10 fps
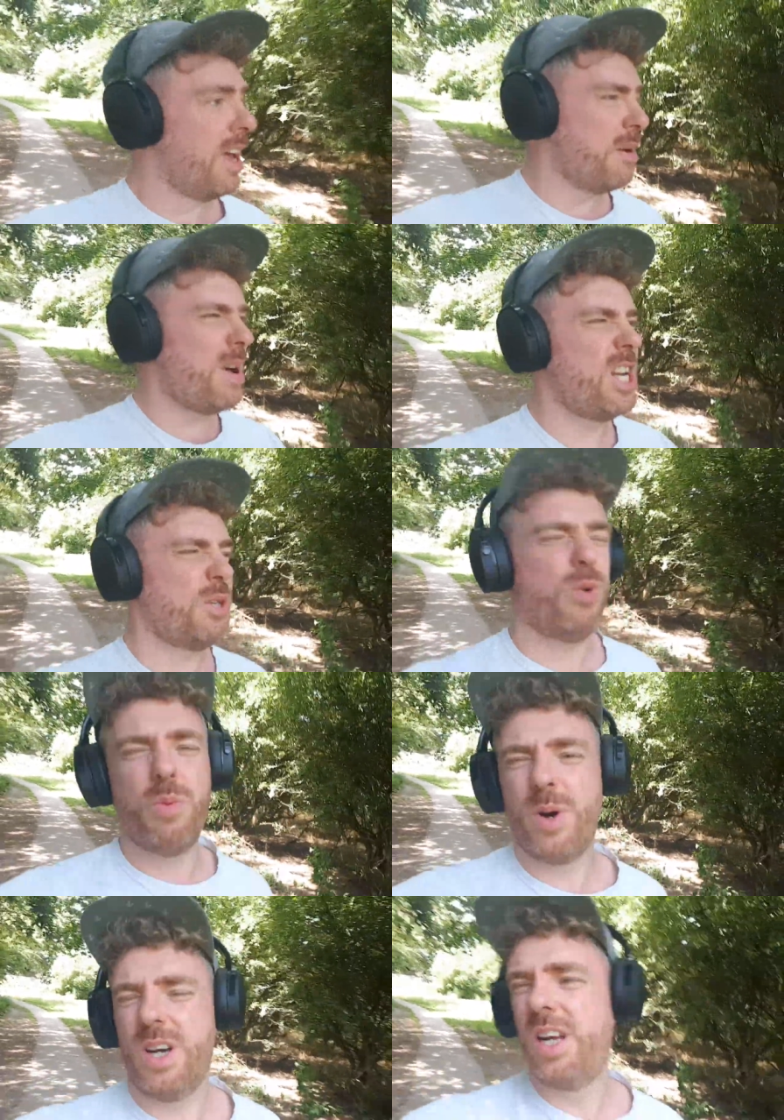Manageable,
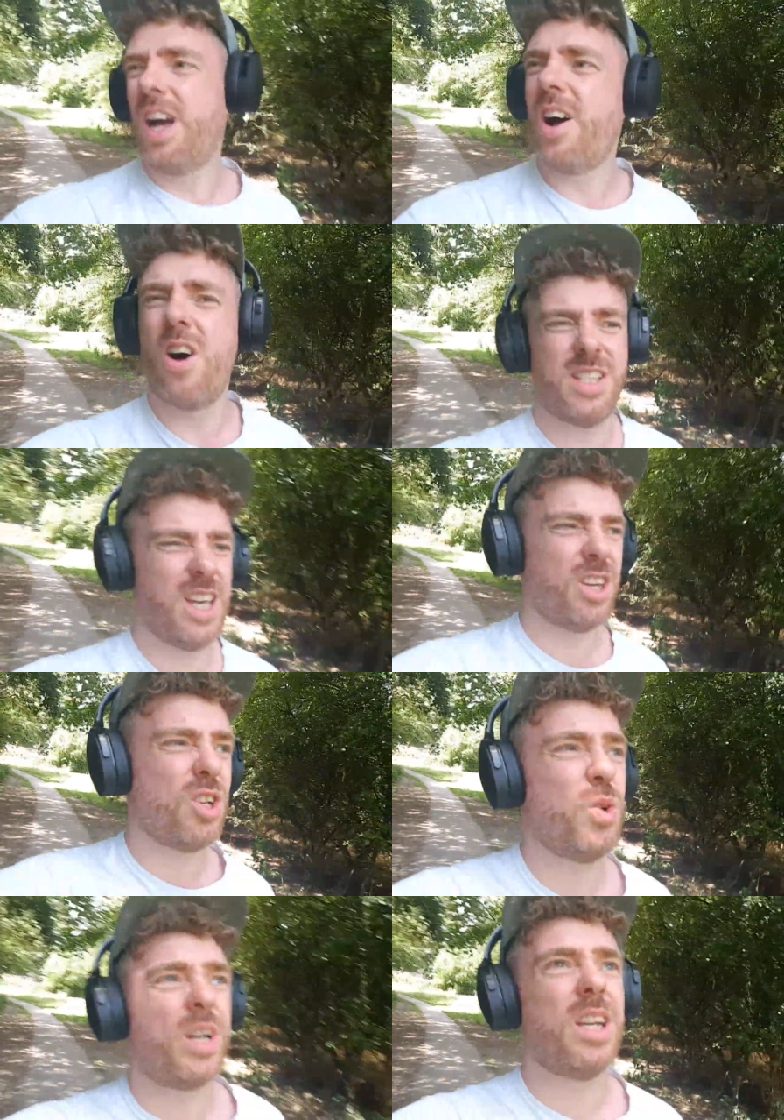but I can't say I
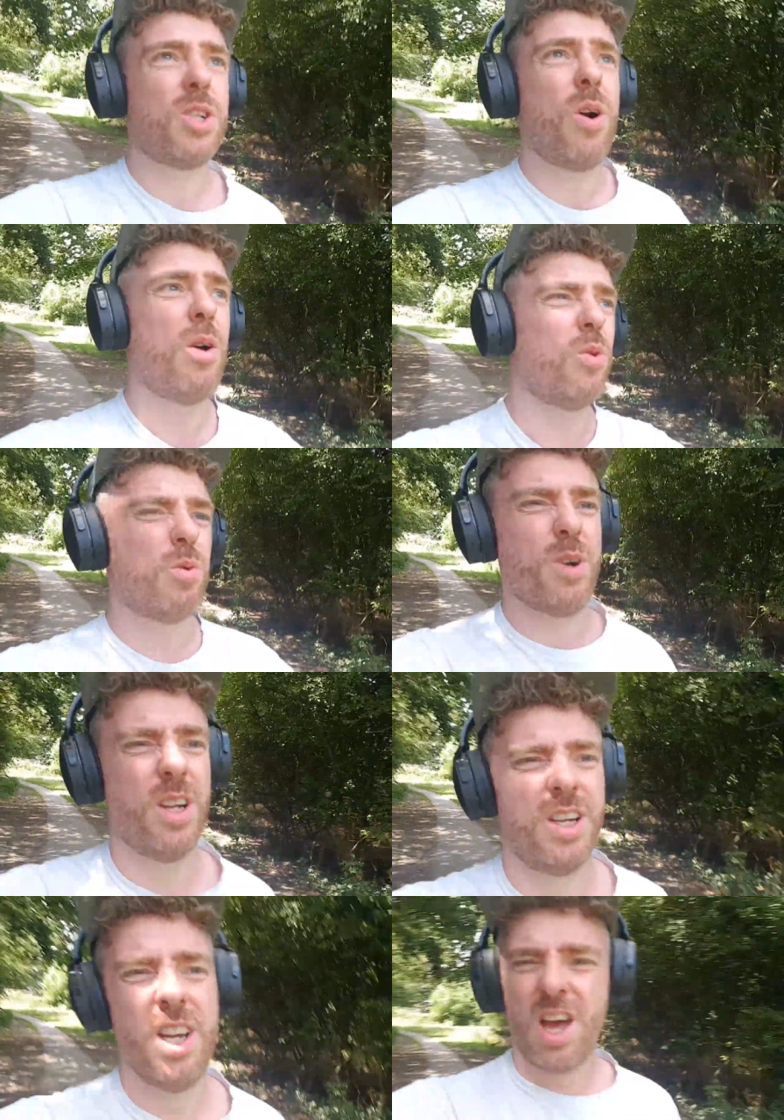enjoyed it. It's quite warm.
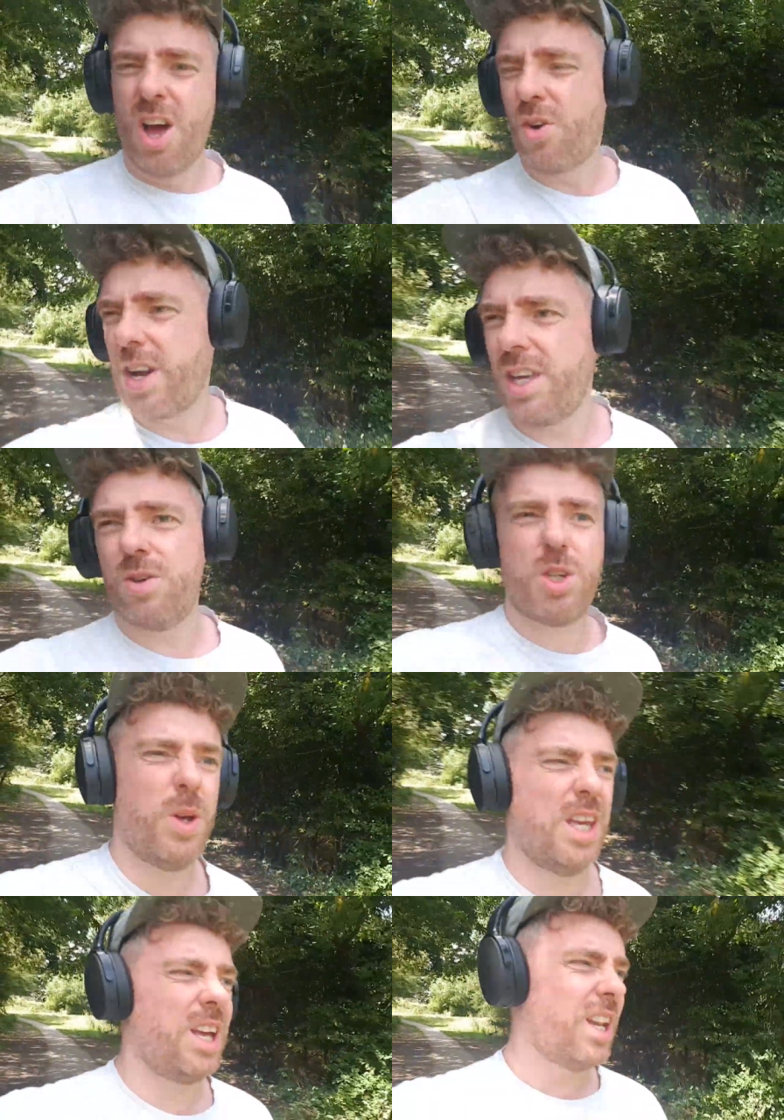Got to get used to
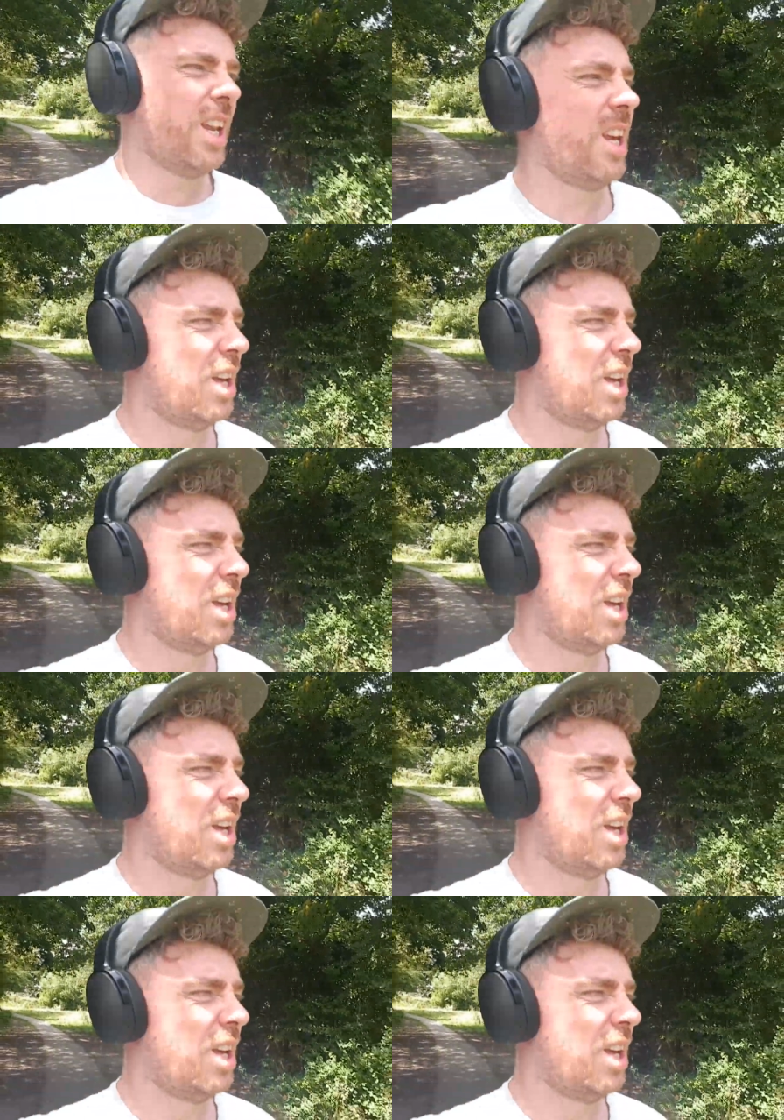it again, and